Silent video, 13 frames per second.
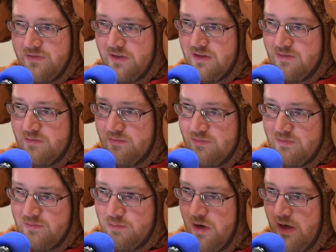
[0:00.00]
You
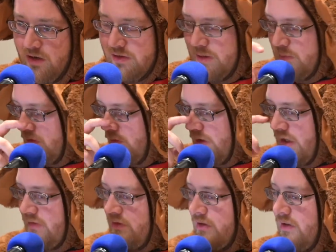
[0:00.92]
can brighter, dimmer, what
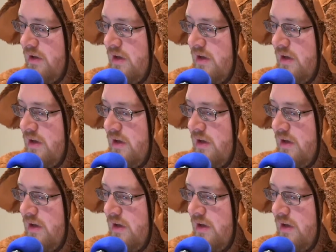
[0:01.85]
have you.